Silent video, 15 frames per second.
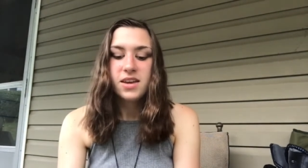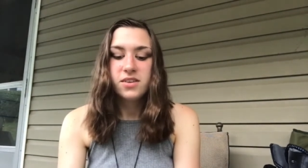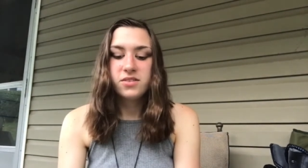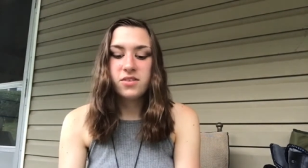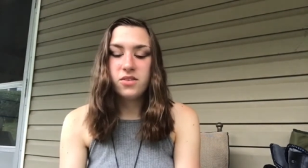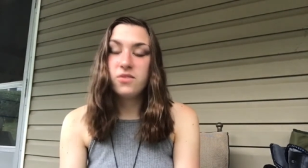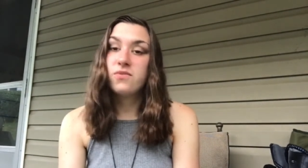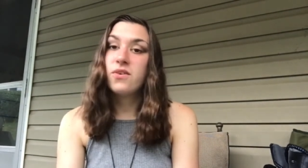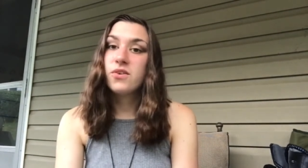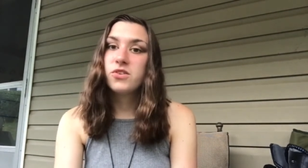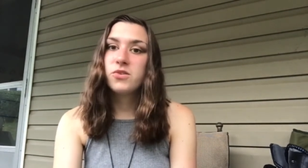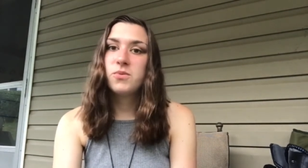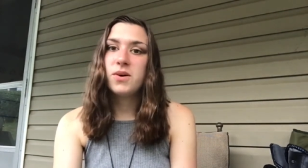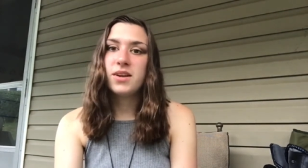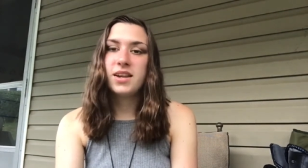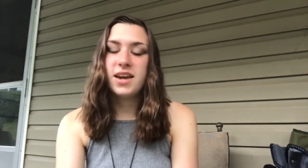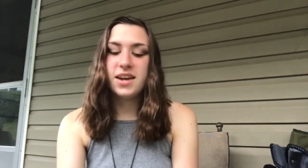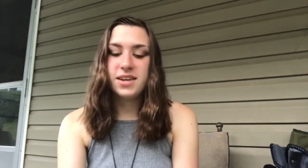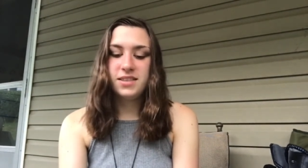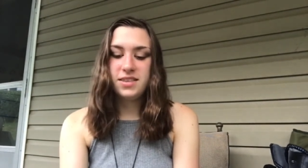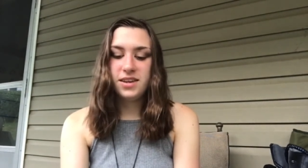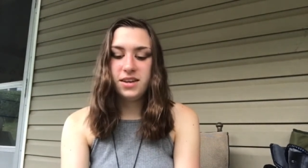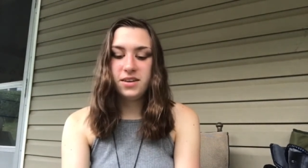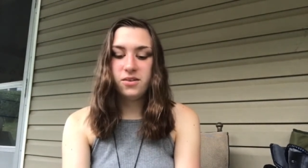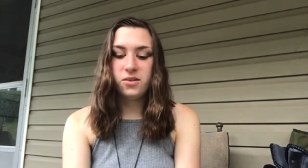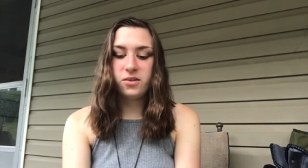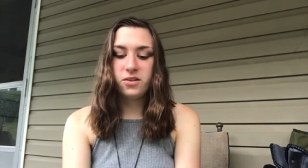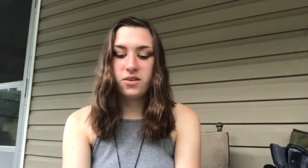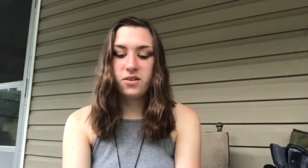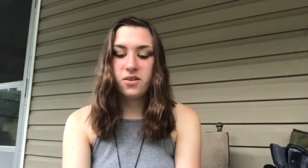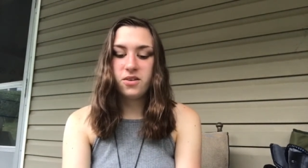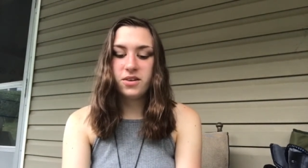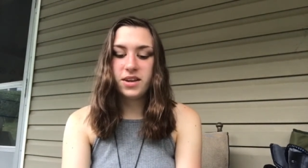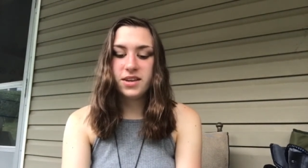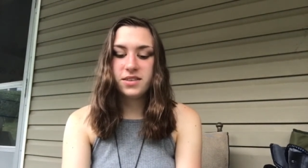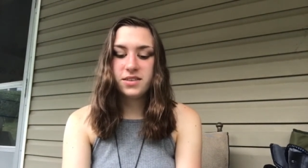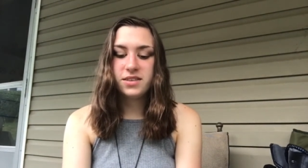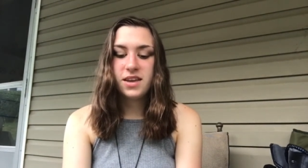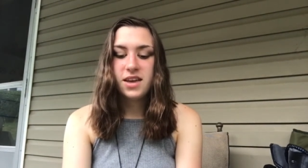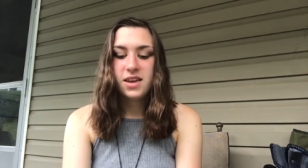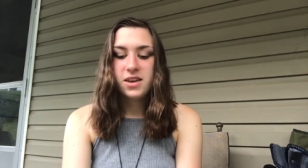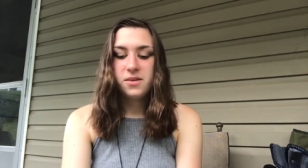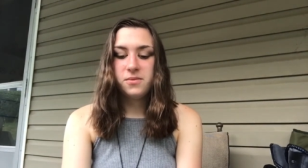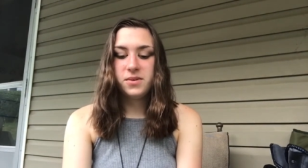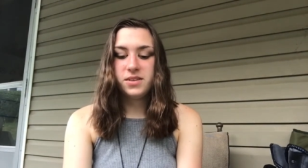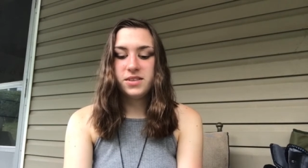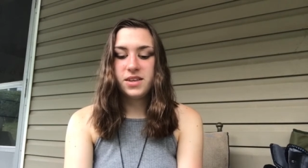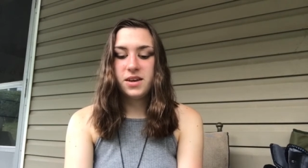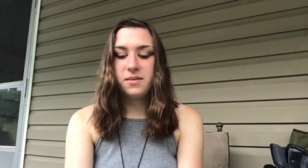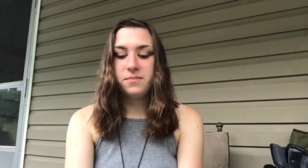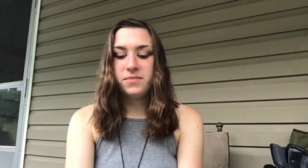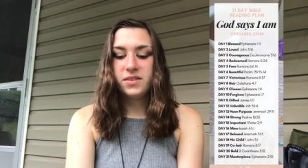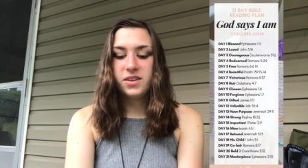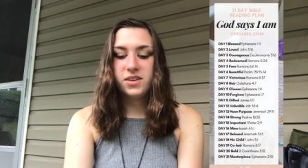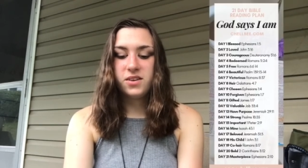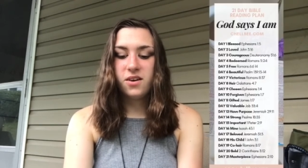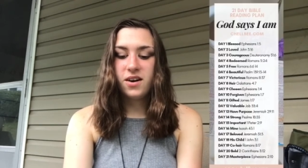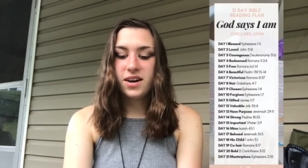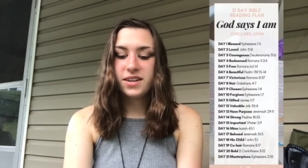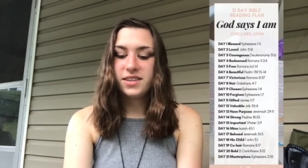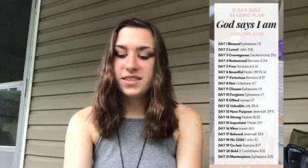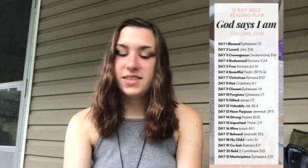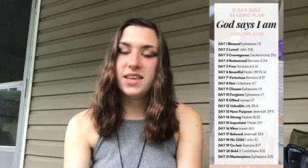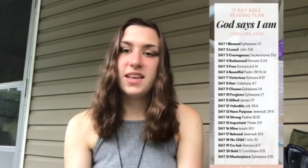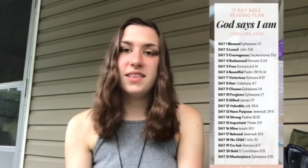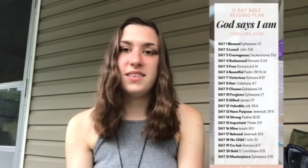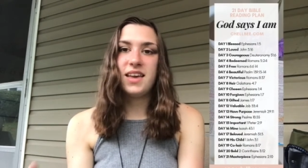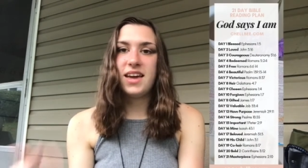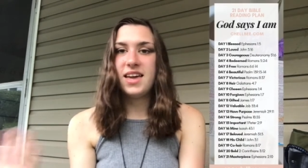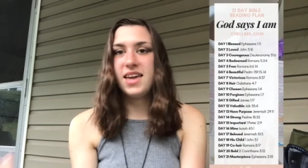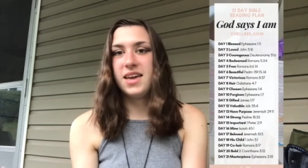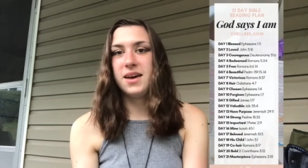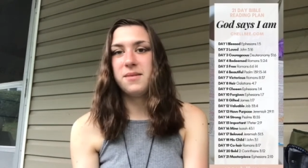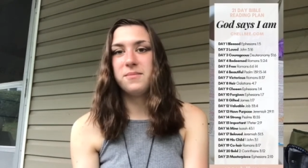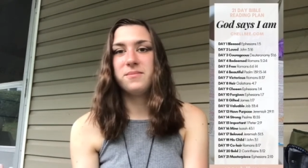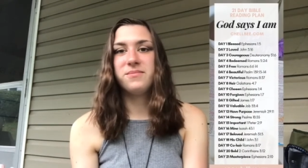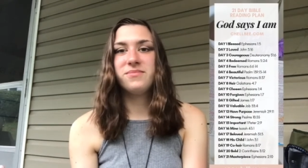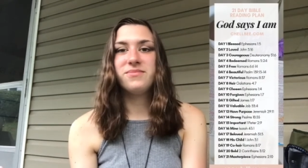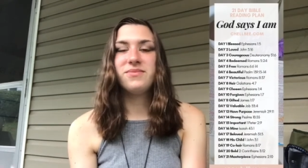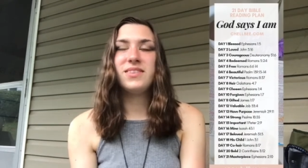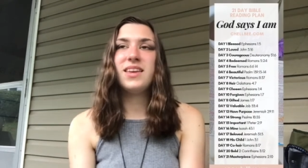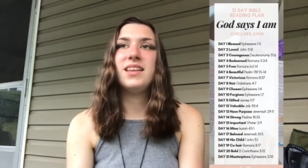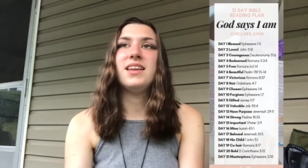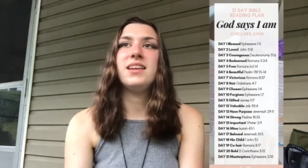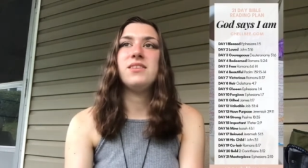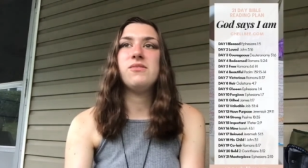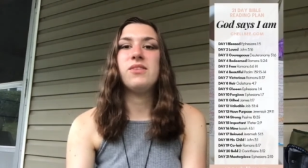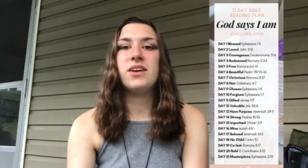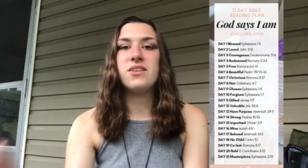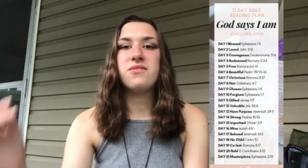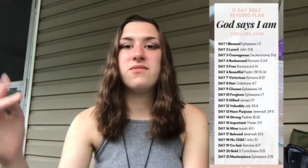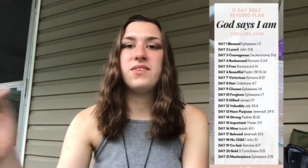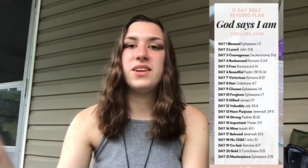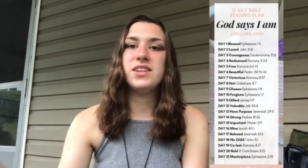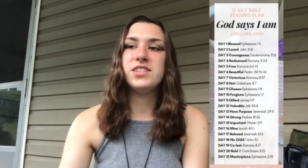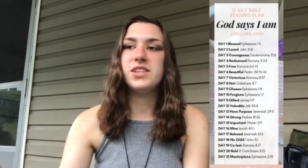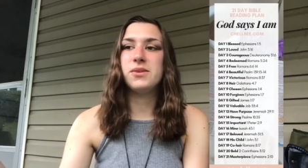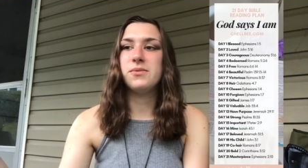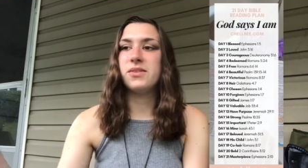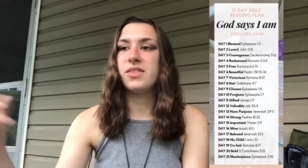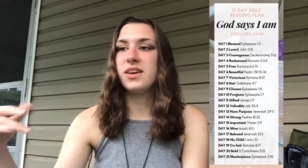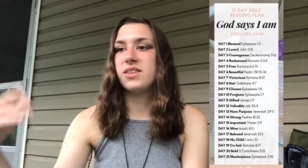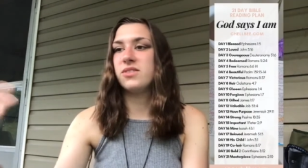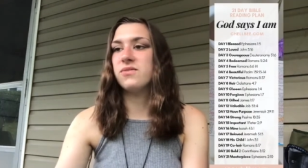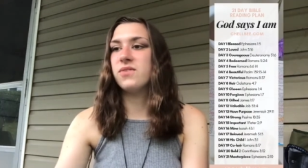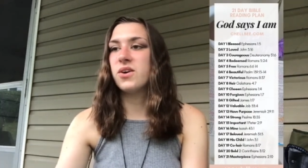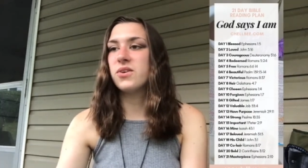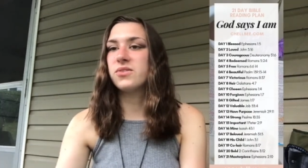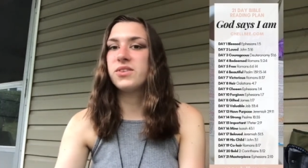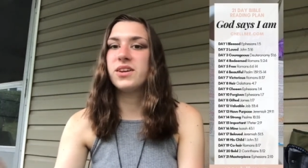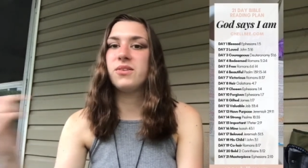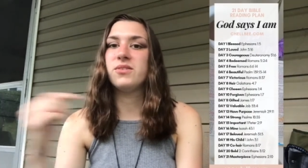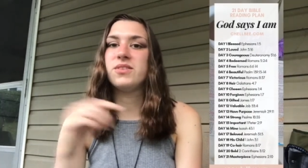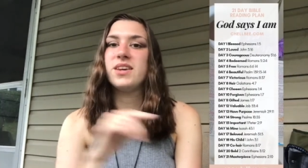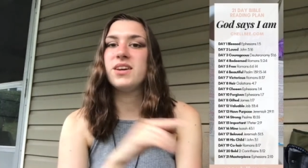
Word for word: So the first one I did earlier in August was God Says I Am, and then you like finish it with like the verse, like it'll say